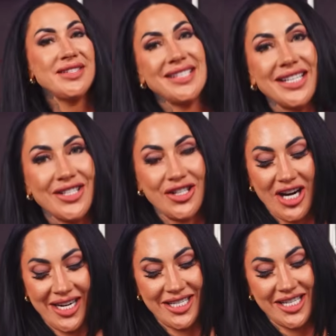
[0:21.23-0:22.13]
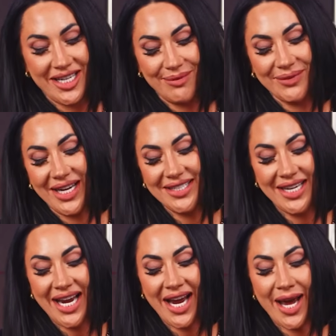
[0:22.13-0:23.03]
just need a strategy. And
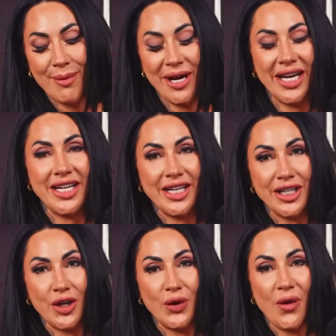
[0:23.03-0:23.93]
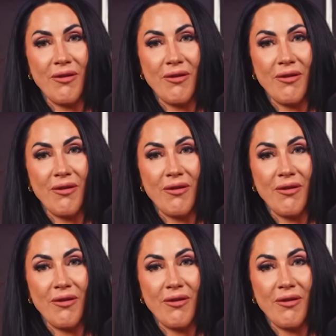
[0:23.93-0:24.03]
today I'm handing you